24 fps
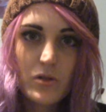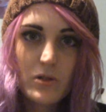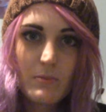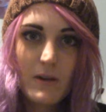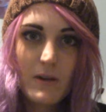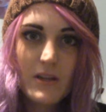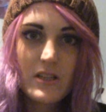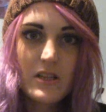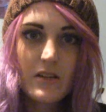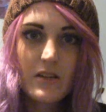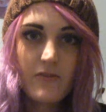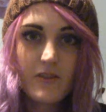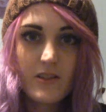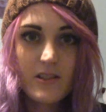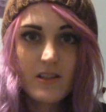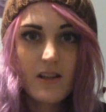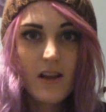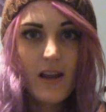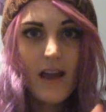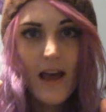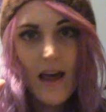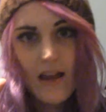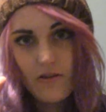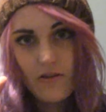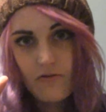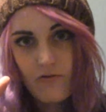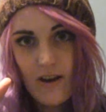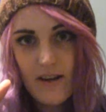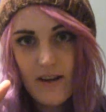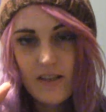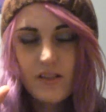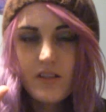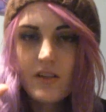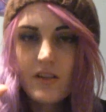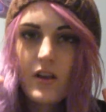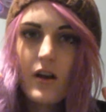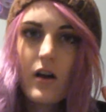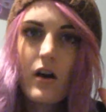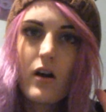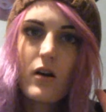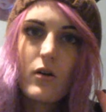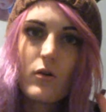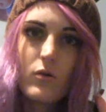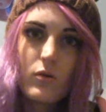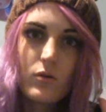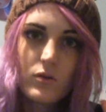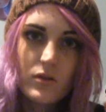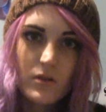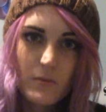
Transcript: especially if it's like anorexia or